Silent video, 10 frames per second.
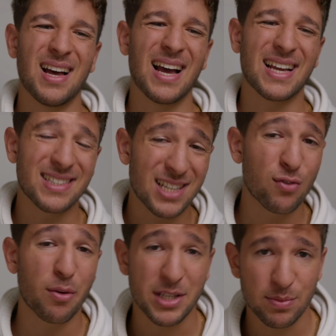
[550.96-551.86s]
I can tell you
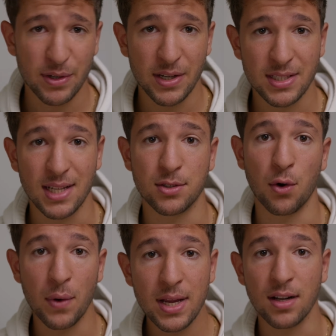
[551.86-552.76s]
from experience that the
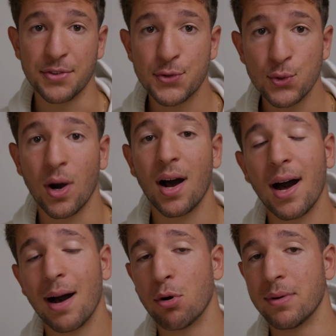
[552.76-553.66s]
real, true
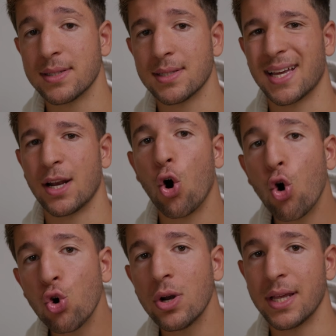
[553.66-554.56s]
haha moments can
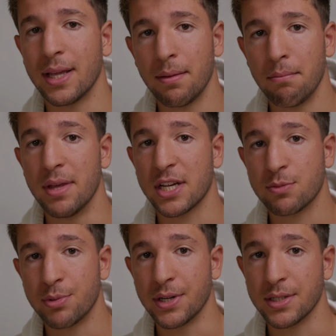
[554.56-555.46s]
only be
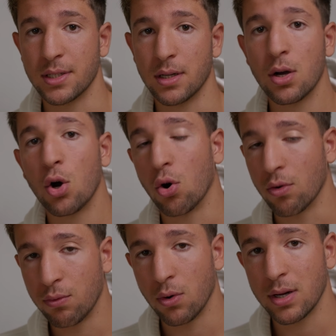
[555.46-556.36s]
experienced on
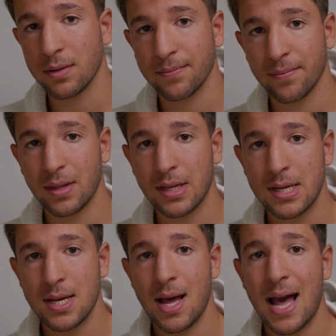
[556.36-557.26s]
foil.
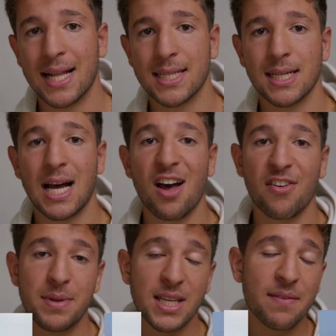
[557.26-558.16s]
And
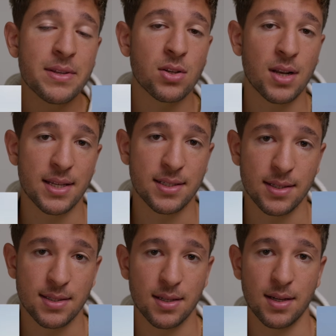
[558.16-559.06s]
I've been giving some
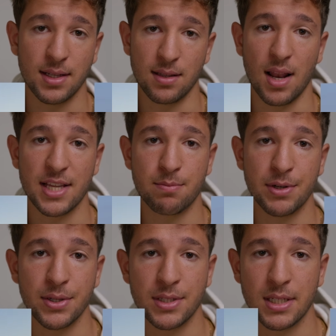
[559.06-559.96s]
lessons in the last
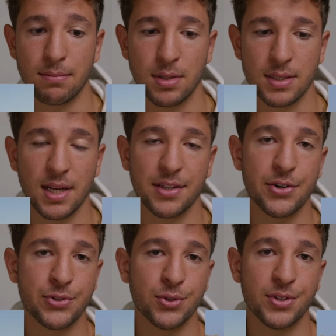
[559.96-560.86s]
period, but I
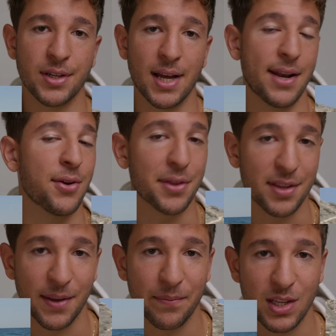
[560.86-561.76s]
understood another
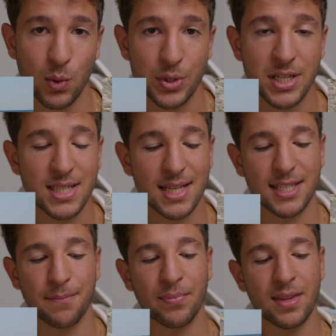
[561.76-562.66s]
thing, which is that
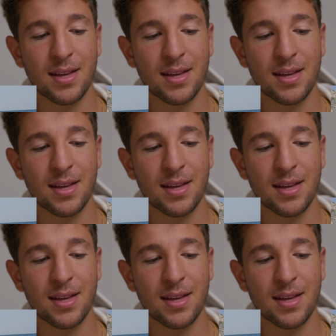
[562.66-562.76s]
an